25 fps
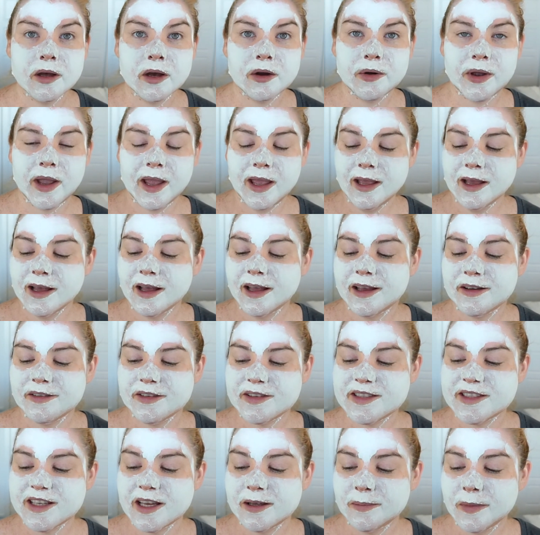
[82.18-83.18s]
Okay, I
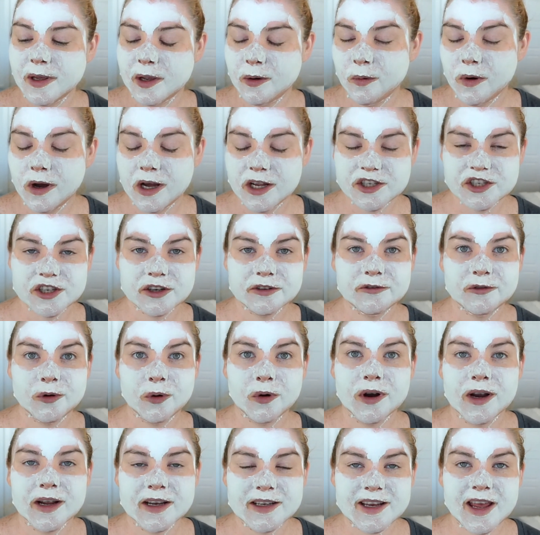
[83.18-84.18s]
have set my watch
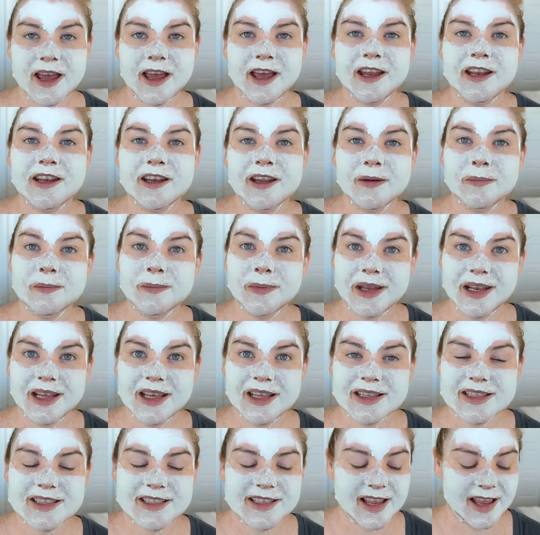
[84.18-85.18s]
for ten
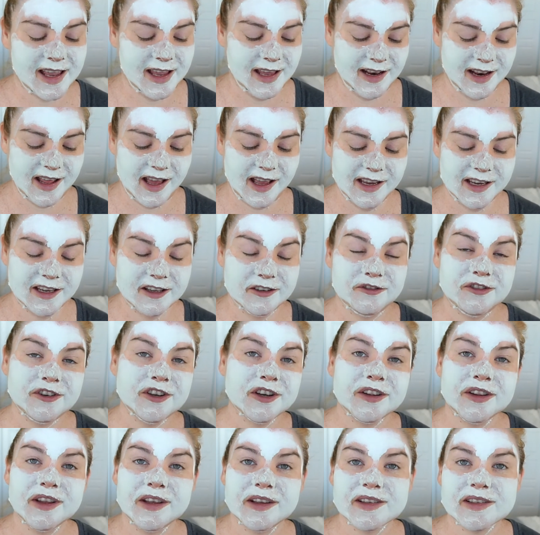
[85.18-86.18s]
minutes and I can
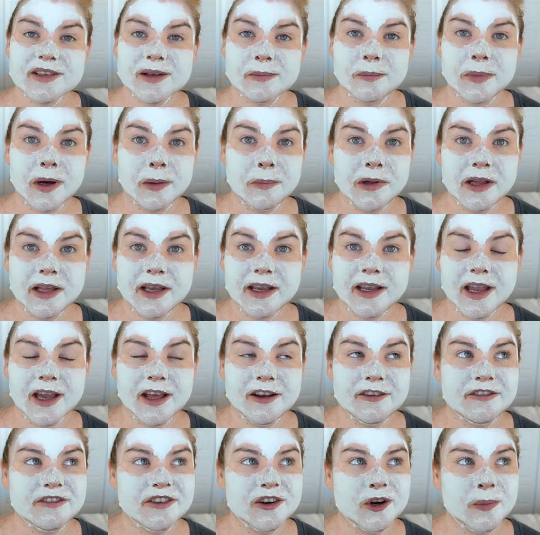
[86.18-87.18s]
feel this bubbling
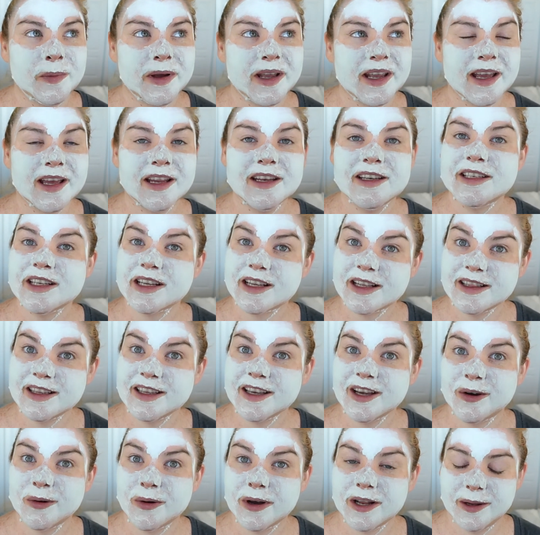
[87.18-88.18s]
and foaming and
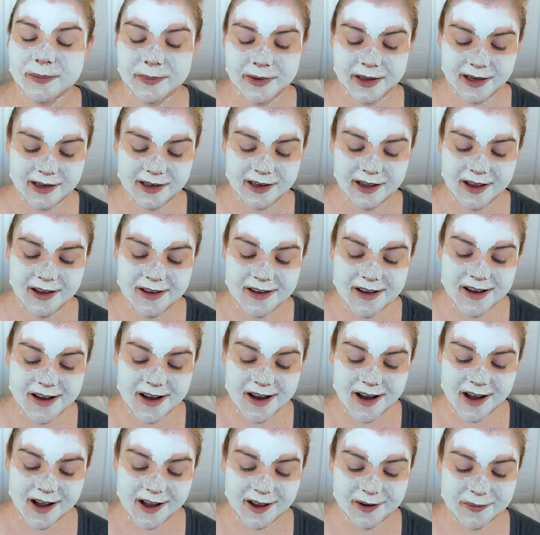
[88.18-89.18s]
tickling quite a bit
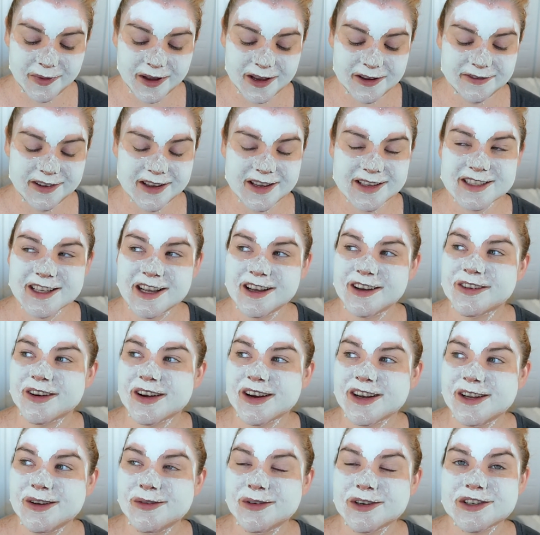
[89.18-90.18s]
on my face
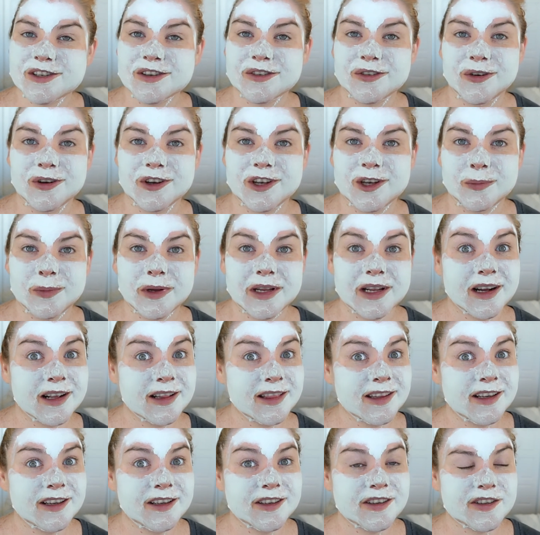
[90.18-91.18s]
already, which is going to be a
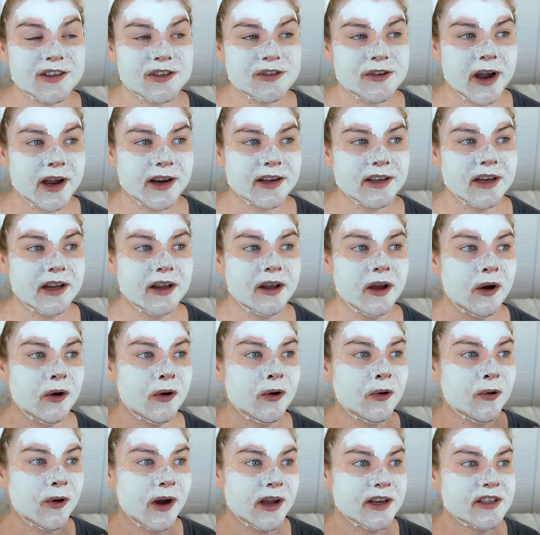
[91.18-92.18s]
little distracting.
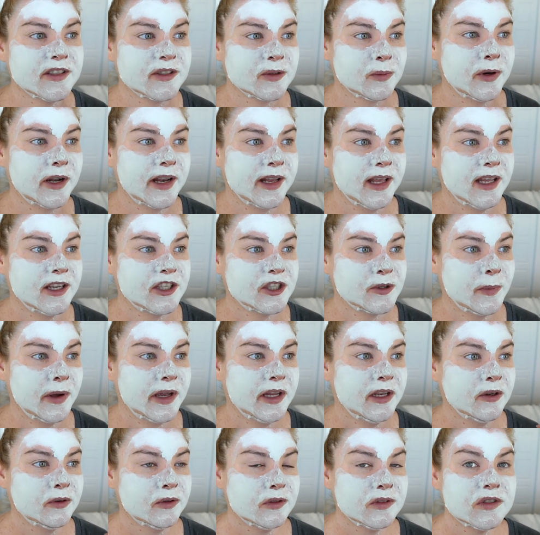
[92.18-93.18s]
Oh, I just want to itch
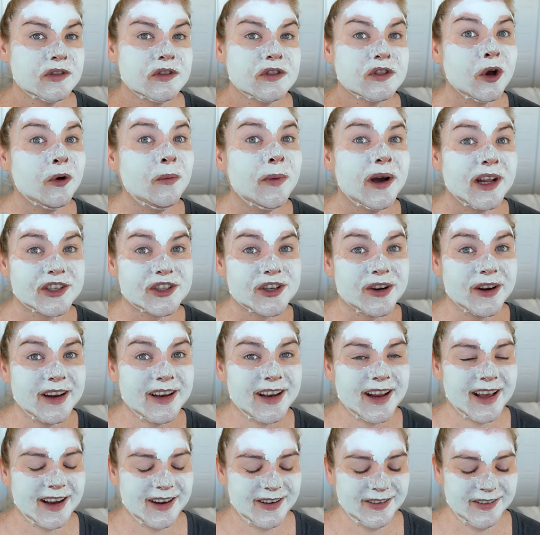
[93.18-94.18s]
my nose so much
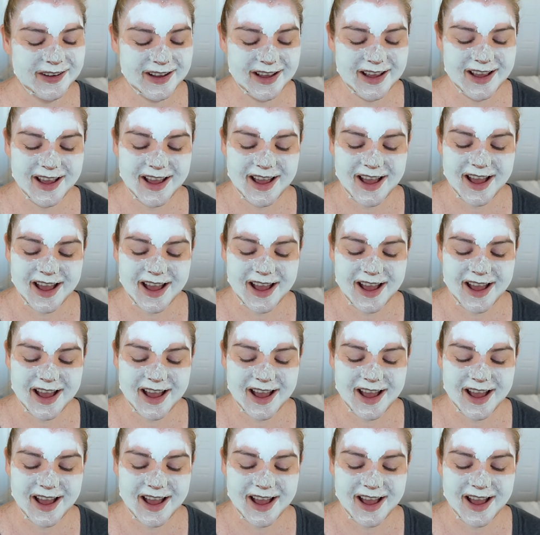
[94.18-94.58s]
right now.